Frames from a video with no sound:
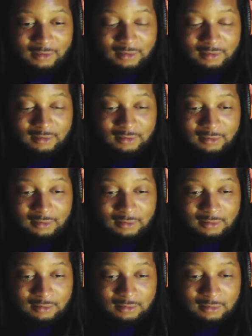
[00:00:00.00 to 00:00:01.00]

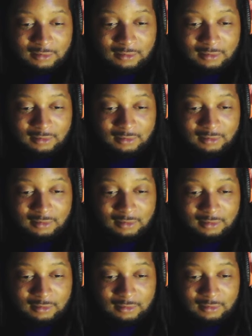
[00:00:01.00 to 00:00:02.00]

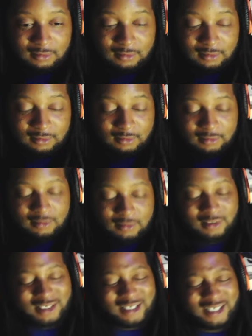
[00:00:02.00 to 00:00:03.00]

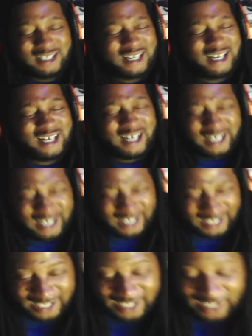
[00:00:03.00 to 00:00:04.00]

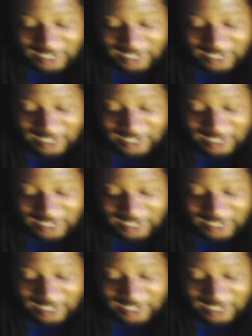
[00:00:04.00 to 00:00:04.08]
No words are spoken by the person on screen.